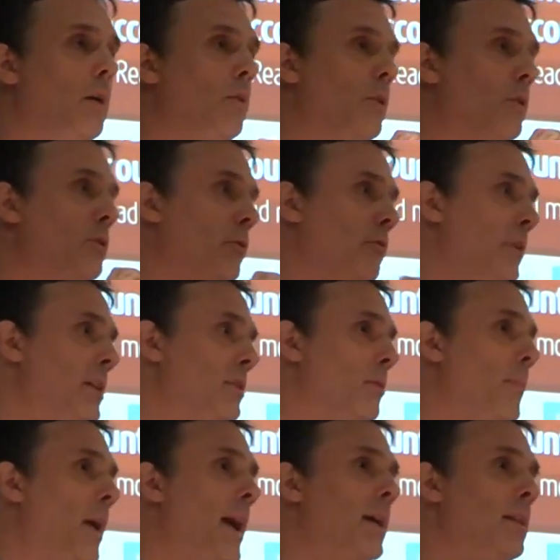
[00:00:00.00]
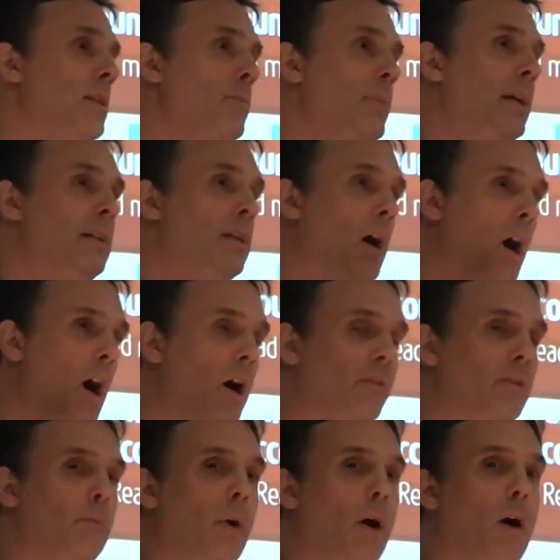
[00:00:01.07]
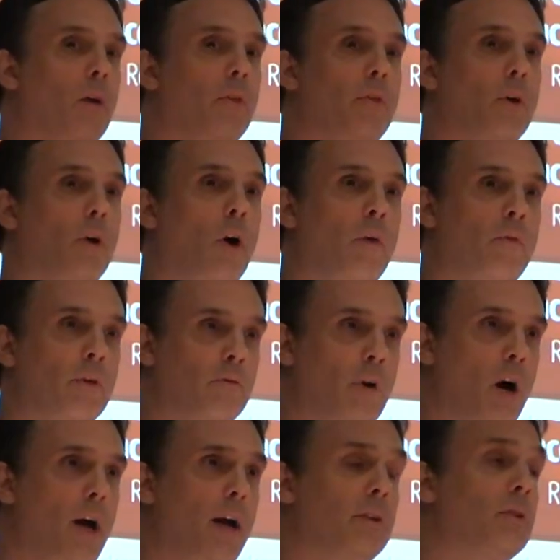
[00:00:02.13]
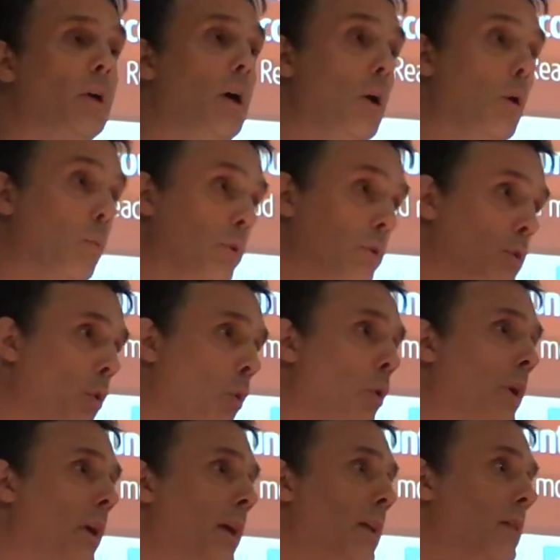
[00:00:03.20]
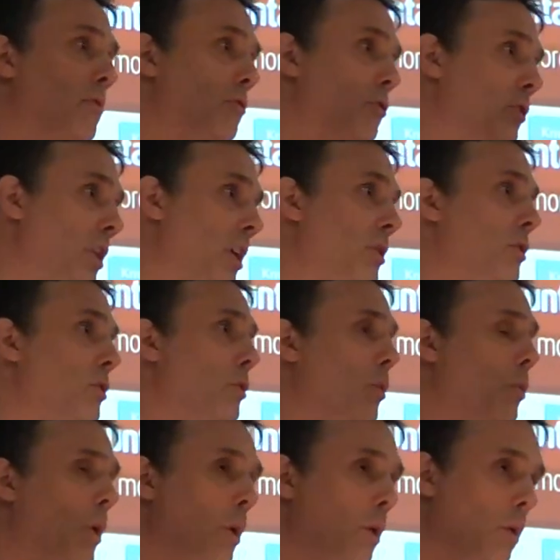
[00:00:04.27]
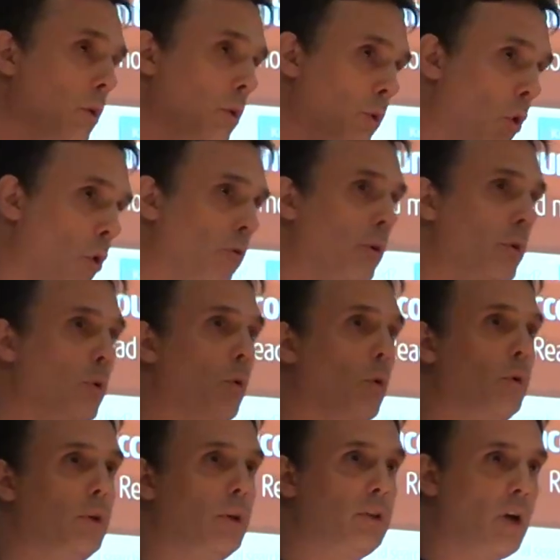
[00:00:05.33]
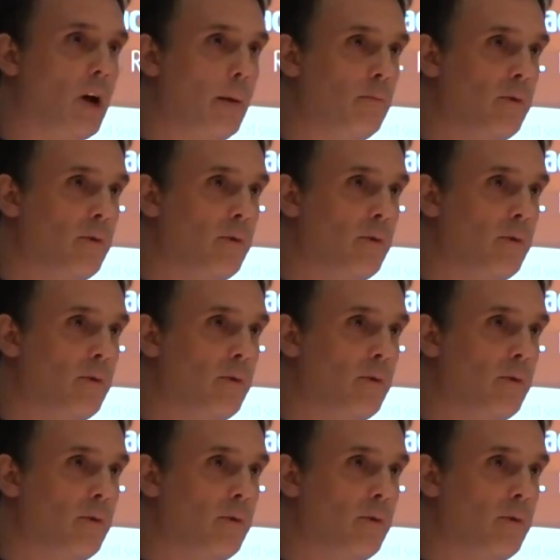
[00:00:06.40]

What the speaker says: That Theresa May in the immediate aftermath of the riots was talking in the traditional law and order type